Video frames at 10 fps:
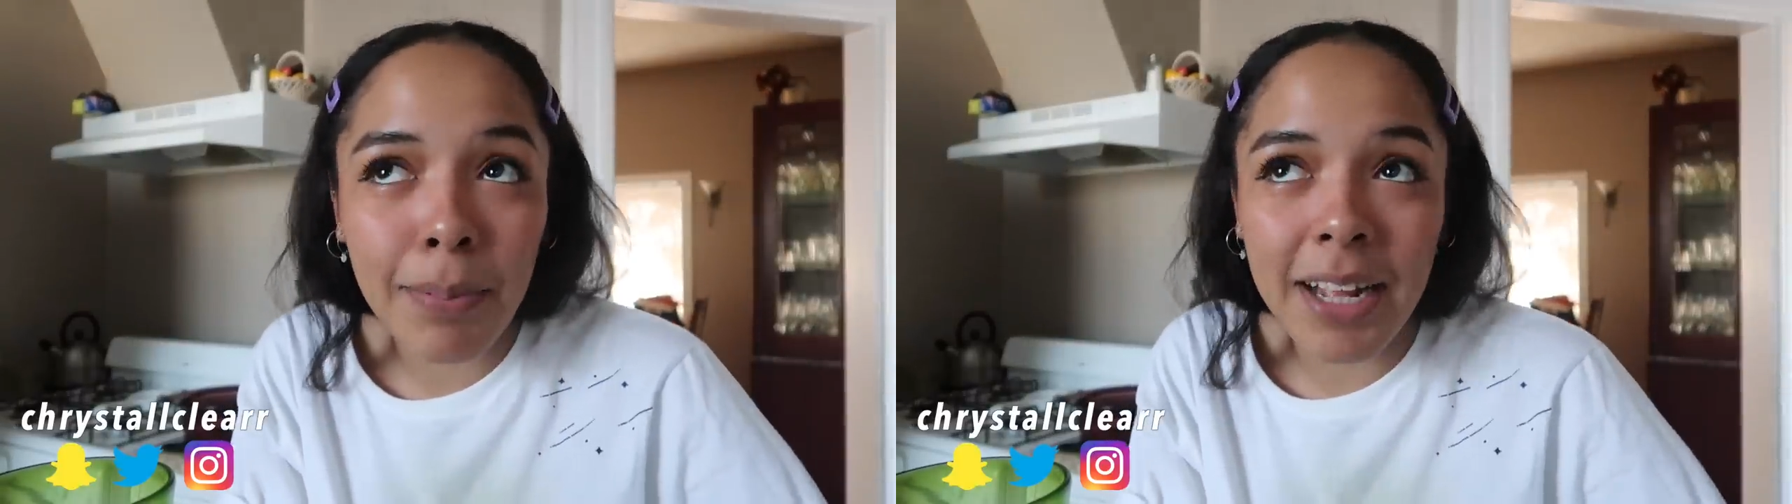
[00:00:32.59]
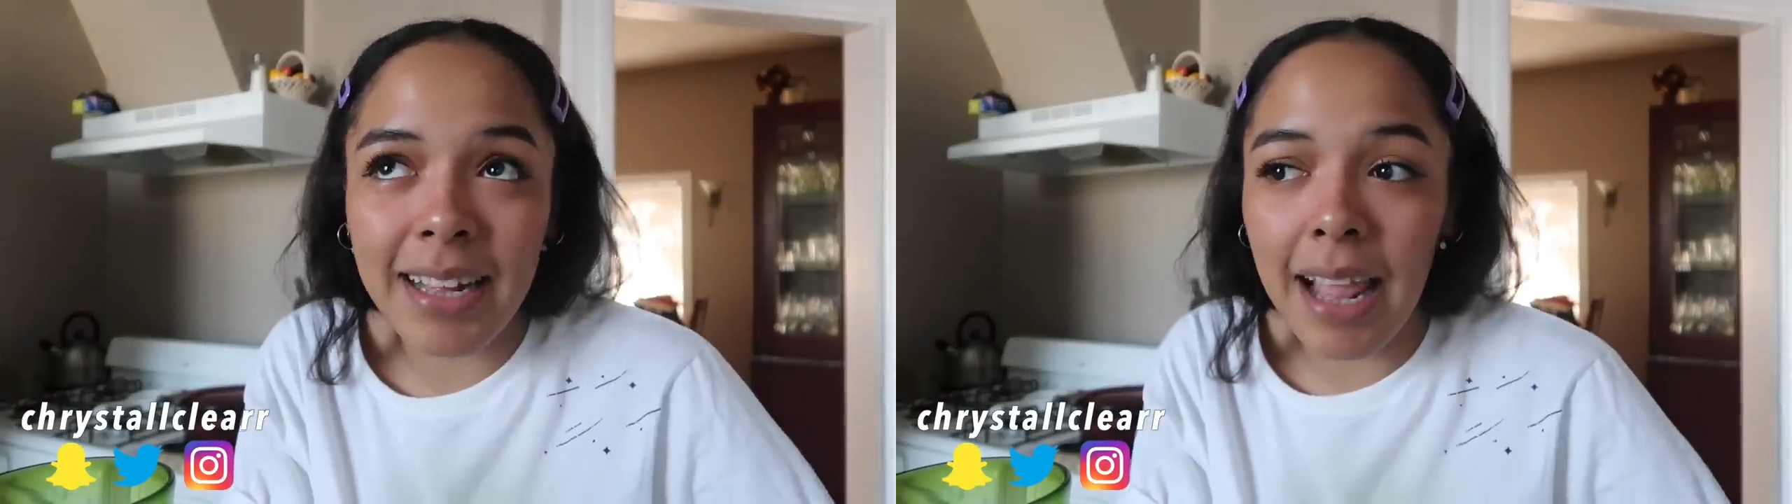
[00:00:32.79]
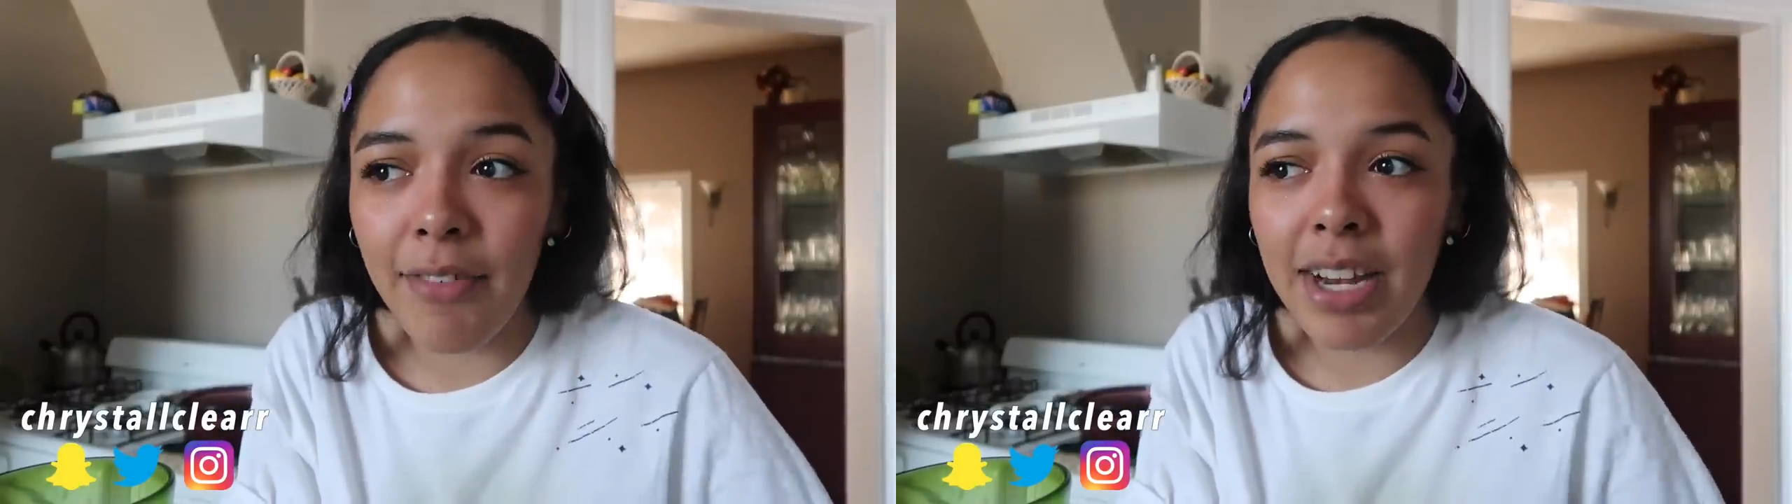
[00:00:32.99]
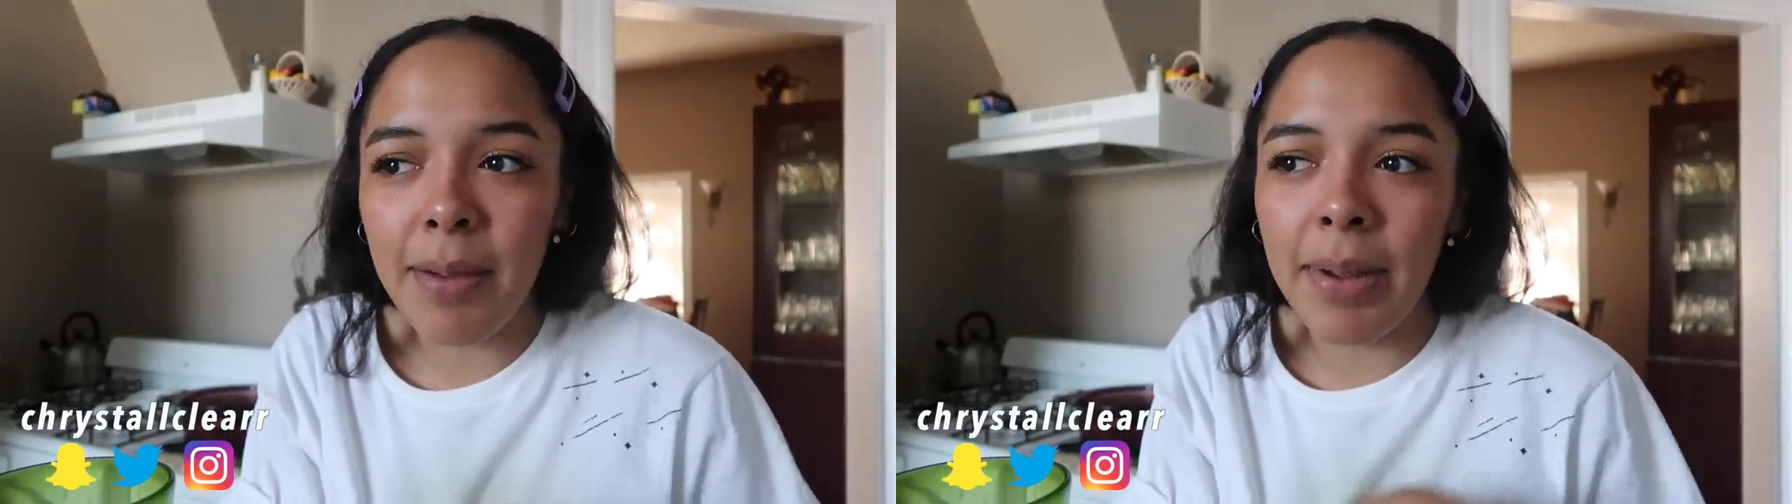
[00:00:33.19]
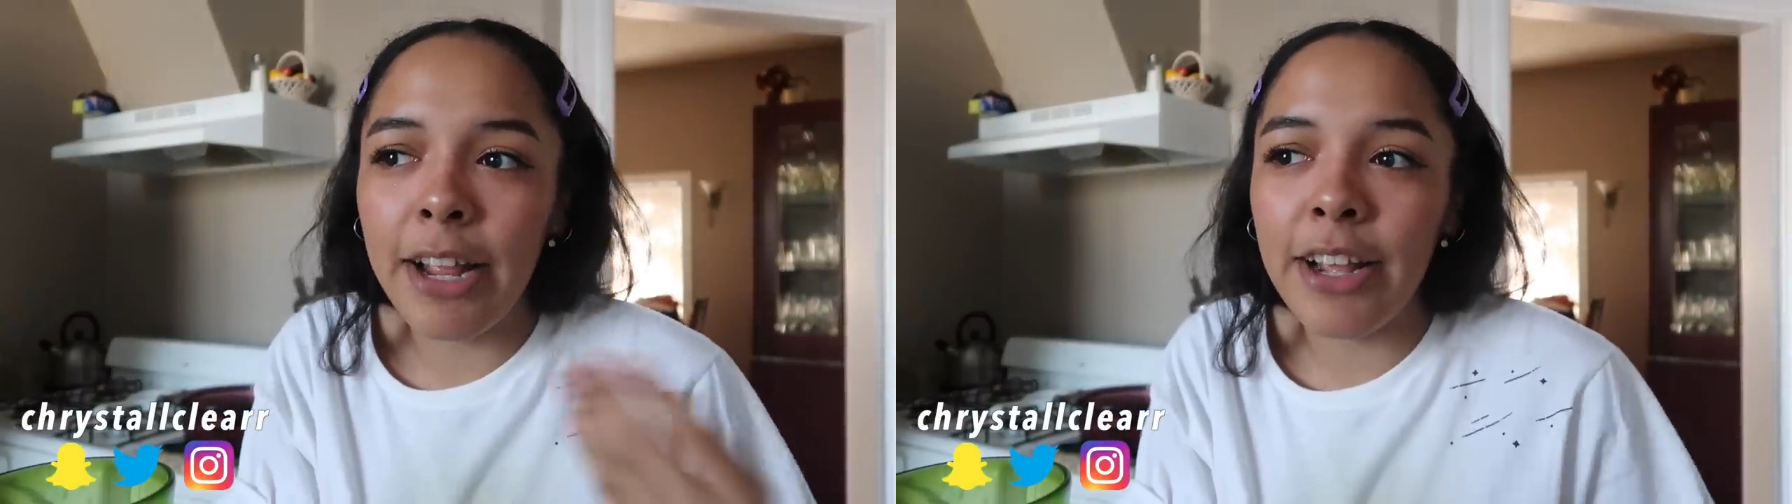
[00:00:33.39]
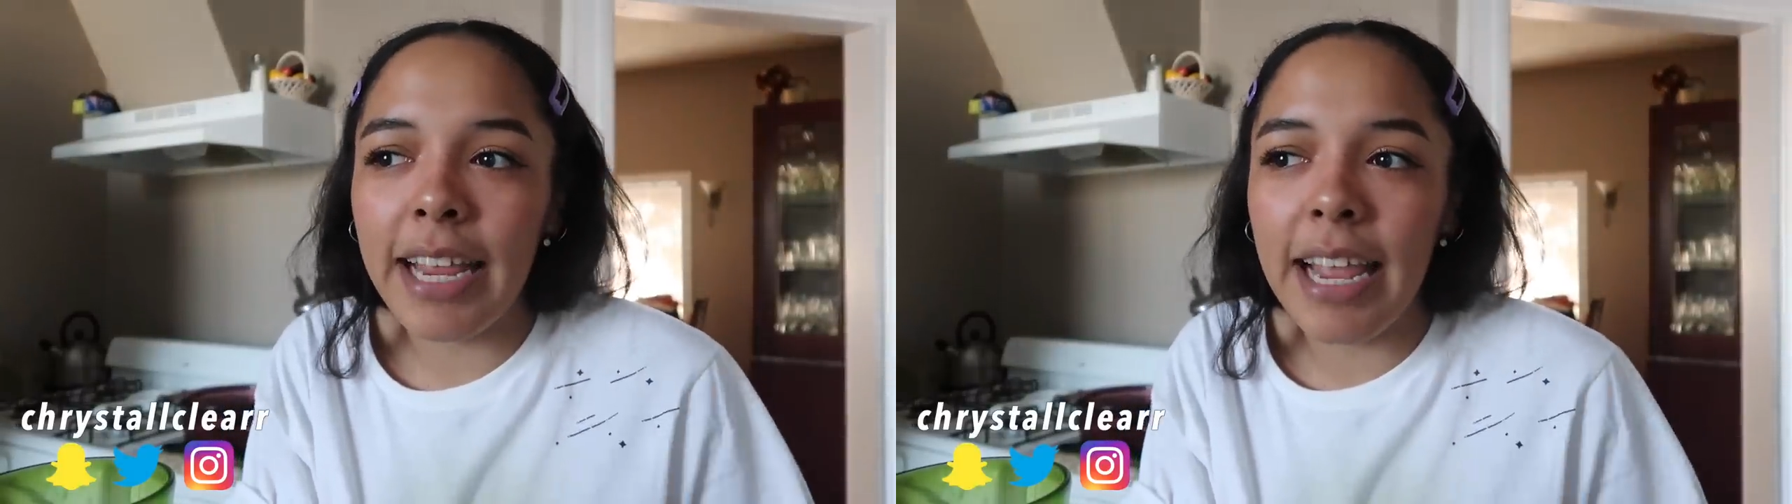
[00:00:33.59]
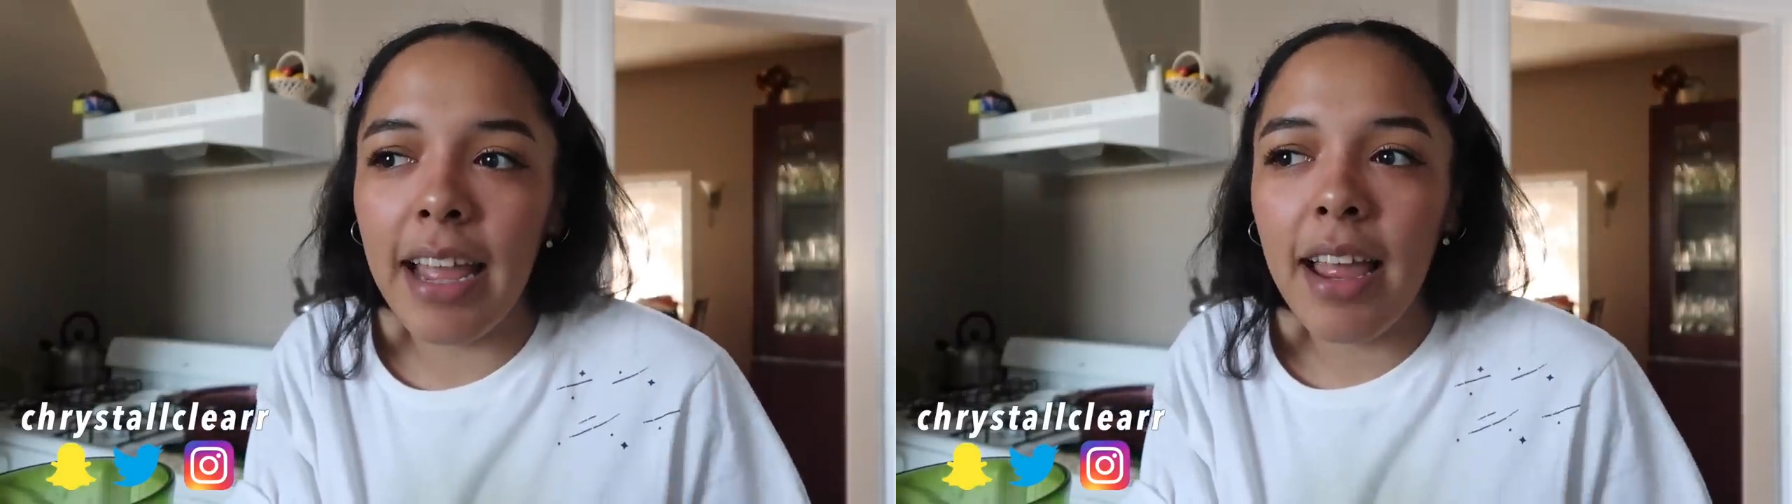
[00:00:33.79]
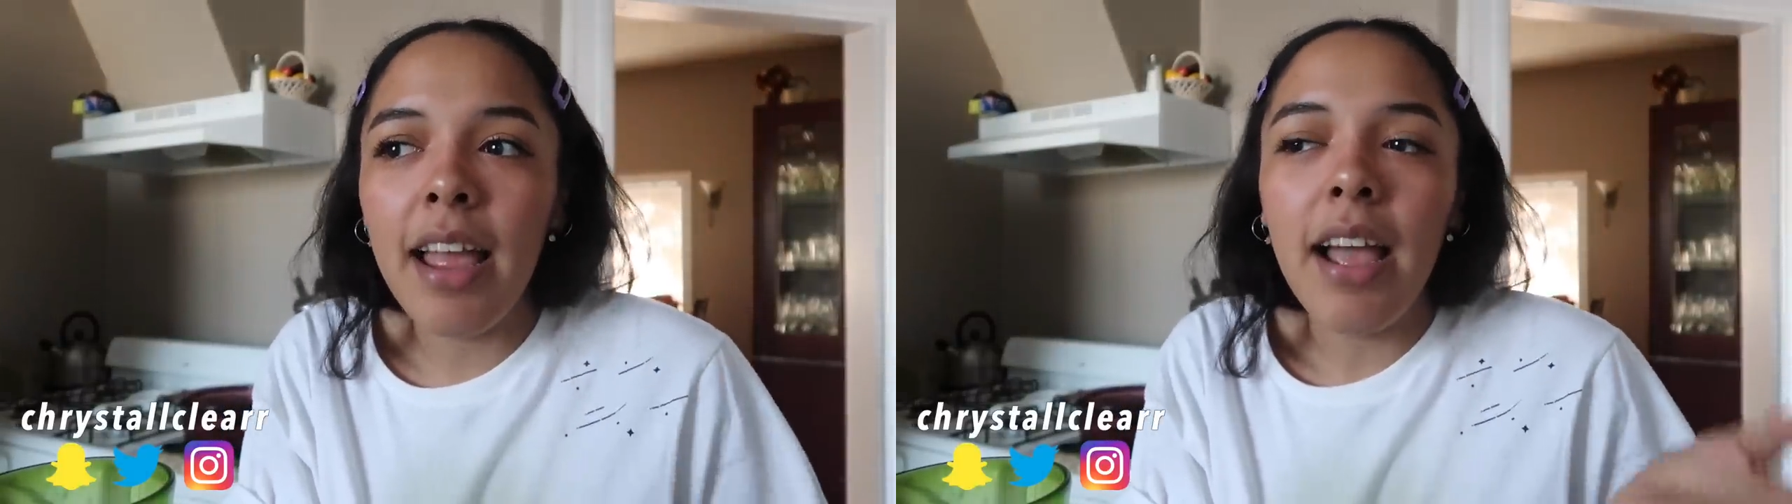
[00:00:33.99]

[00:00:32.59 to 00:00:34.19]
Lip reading: because every time I cook it,